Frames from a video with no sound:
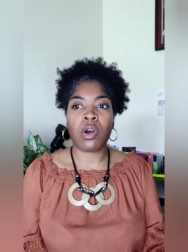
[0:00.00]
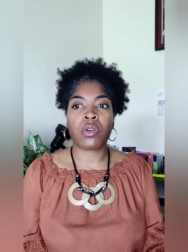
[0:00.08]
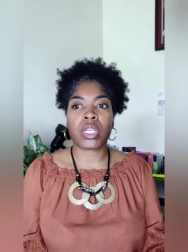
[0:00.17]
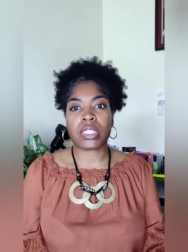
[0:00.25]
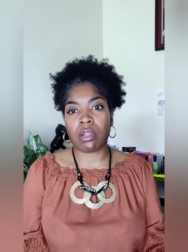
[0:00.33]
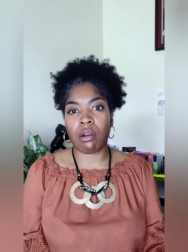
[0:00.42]

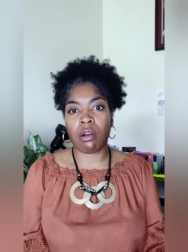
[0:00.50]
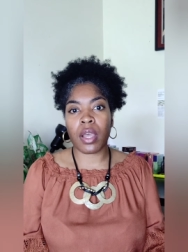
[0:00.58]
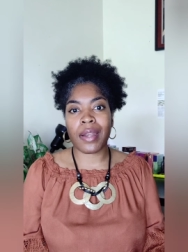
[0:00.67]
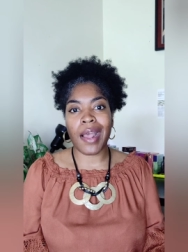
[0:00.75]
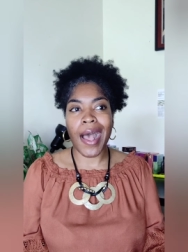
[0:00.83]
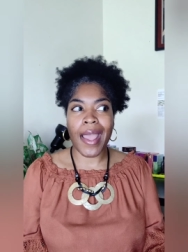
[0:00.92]
Focus
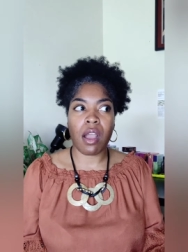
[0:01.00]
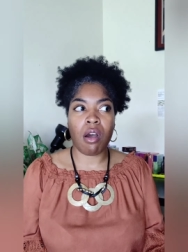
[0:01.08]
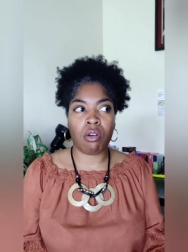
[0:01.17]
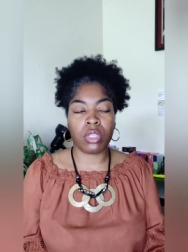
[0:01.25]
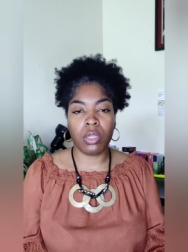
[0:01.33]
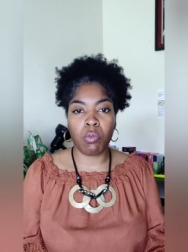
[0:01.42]
on I
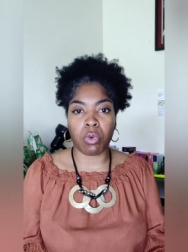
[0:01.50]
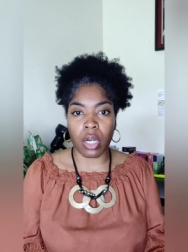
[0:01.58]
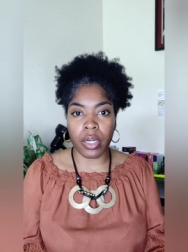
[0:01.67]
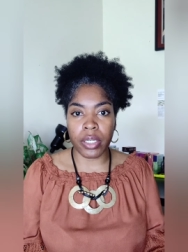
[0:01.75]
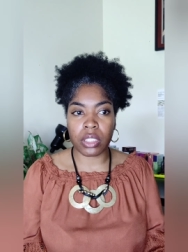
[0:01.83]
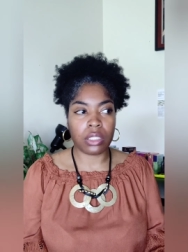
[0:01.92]
only
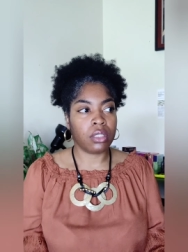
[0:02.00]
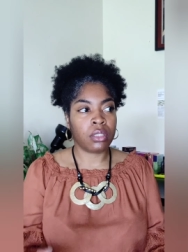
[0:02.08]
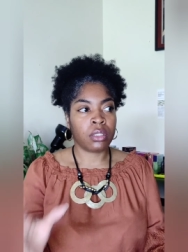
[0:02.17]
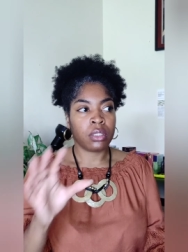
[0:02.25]
work.